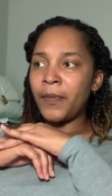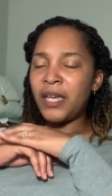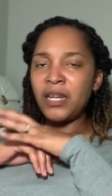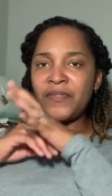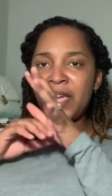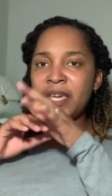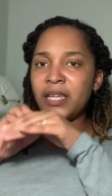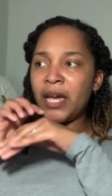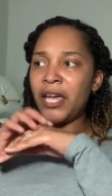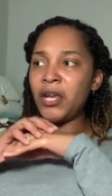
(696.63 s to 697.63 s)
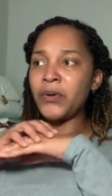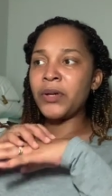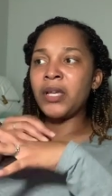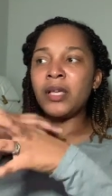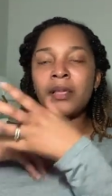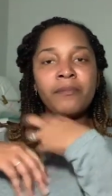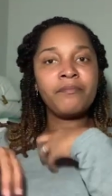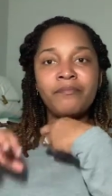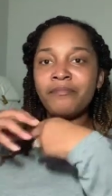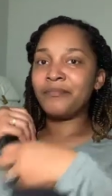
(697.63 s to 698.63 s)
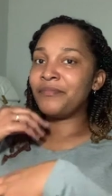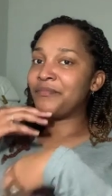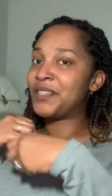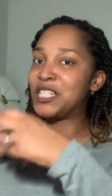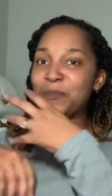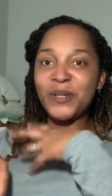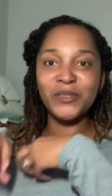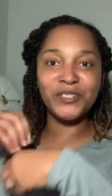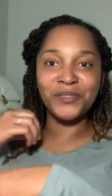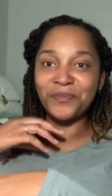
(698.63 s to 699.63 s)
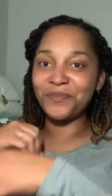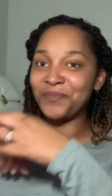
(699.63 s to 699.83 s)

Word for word: and if they get angry, it's spiritual.